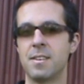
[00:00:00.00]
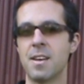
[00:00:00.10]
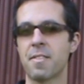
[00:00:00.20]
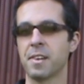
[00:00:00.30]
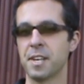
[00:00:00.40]

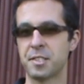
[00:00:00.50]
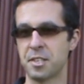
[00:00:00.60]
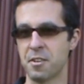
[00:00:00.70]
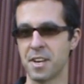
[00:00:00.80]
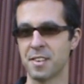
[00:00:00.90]
deathly
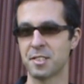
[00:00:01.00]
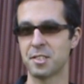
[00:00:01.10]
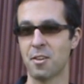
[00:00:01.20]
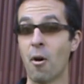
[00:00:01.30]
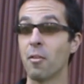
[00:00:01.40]

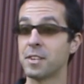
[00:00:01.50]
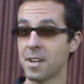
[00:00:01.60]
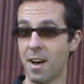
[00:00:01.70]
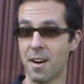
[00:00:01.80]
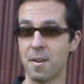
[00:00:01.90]
serious all the
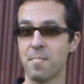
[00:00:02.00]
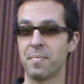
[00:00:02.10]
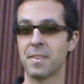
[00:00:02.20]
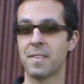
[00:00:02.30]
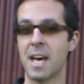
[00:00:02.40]
time.
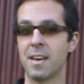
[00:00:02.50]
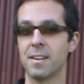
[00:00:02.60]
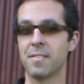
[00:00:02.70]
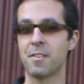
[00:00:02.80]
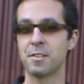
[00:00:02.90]
That
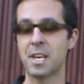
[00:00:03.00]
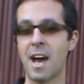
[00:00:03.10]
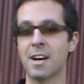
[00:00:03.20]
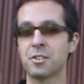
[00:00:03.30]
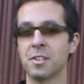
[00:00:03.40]
there's
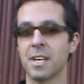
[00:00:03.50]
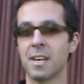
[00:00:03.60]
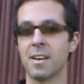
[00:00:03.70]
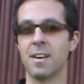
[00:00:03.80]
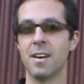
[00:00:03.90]
actually